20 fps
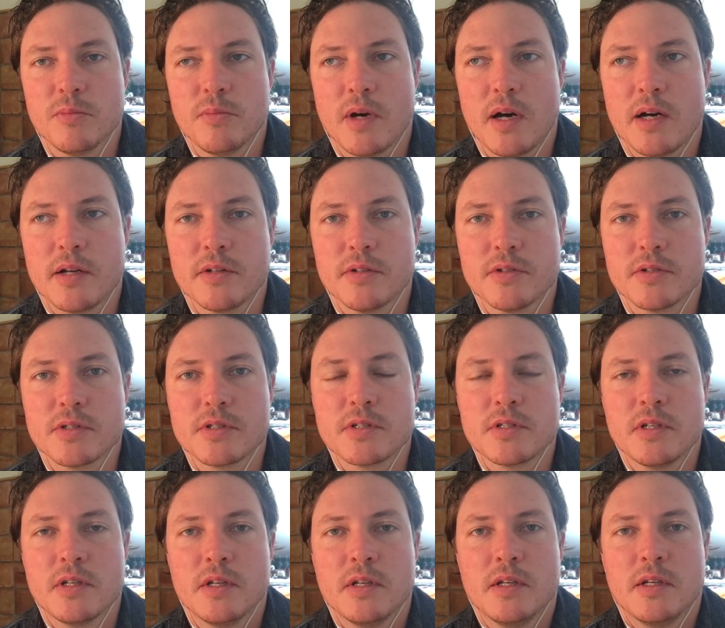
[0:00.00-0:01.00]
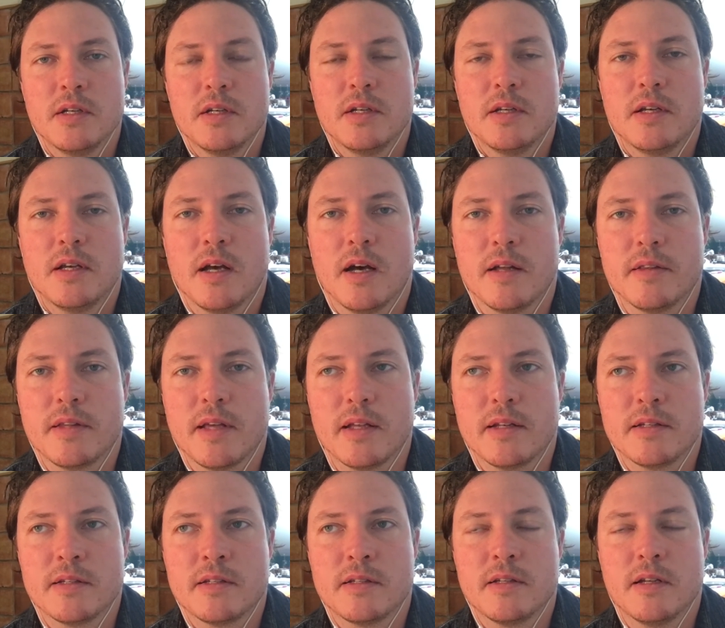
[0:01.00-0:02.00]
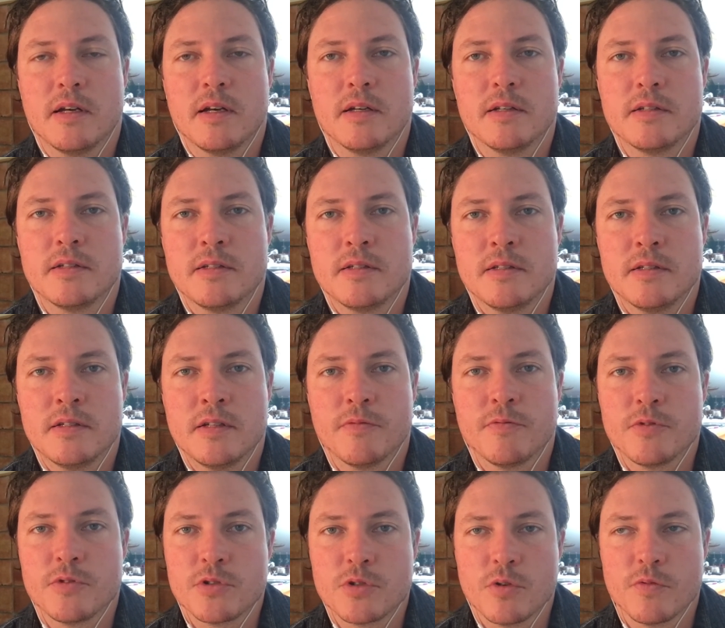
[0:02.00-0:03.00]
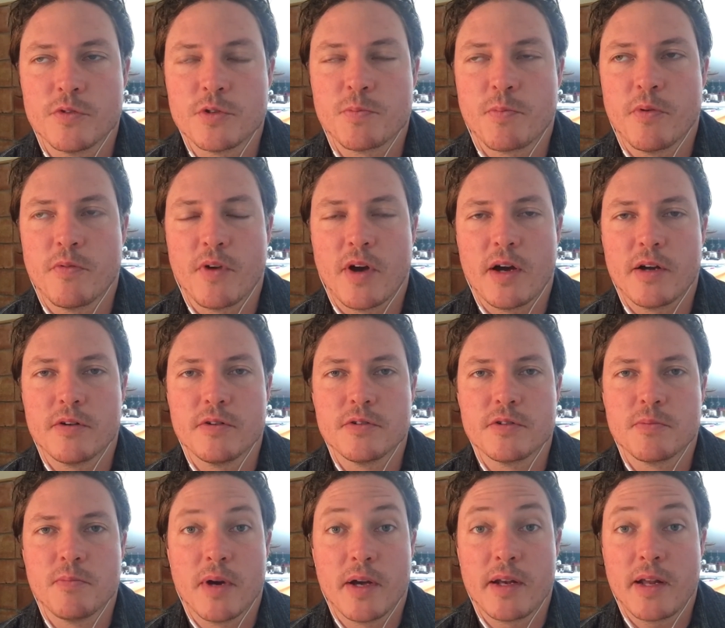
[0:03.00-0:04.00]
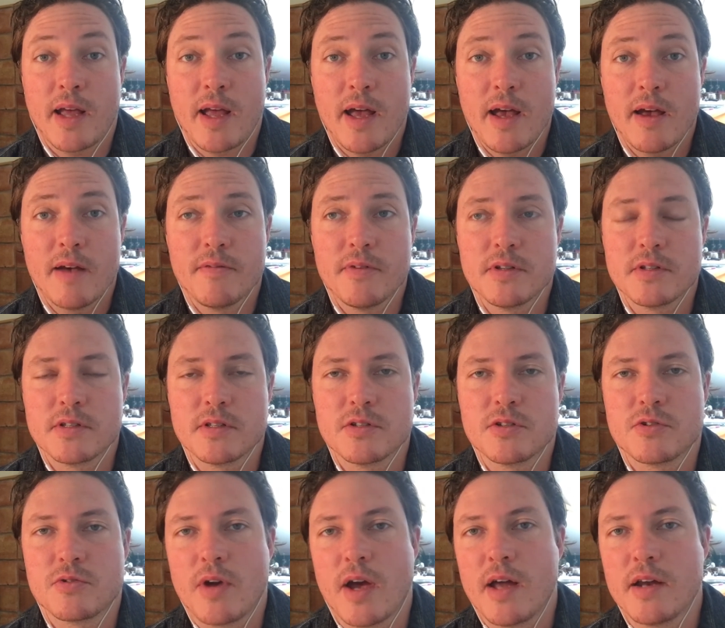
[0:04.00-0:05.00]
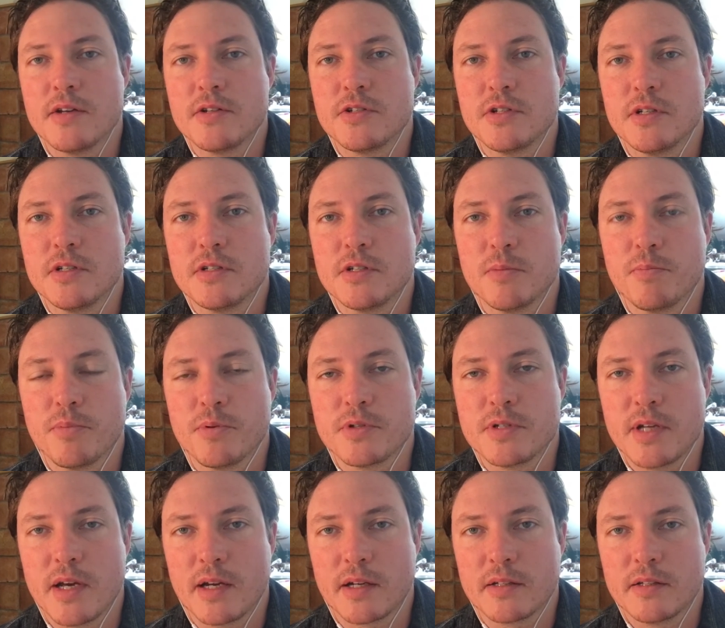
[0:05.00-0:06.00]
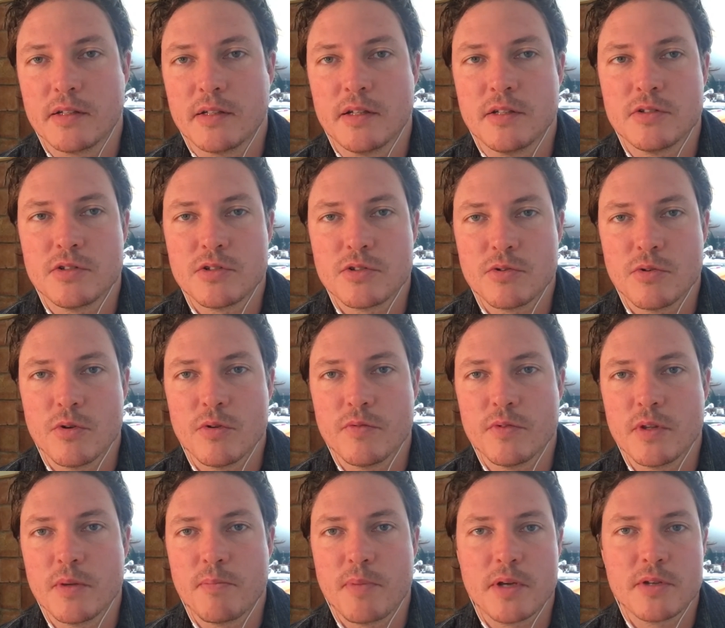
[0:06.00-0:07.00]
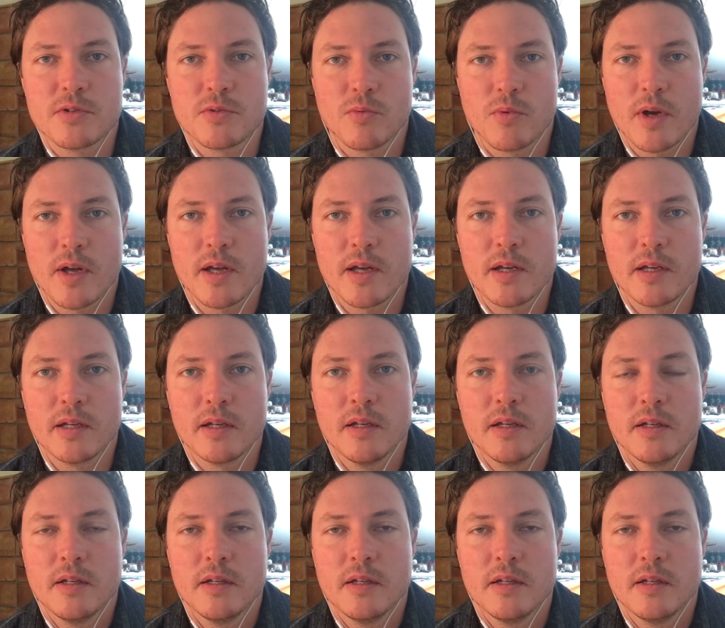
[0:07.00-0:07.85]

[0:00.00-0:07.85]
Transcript: models that different service providers might have as the strategy to protect and serve in the best way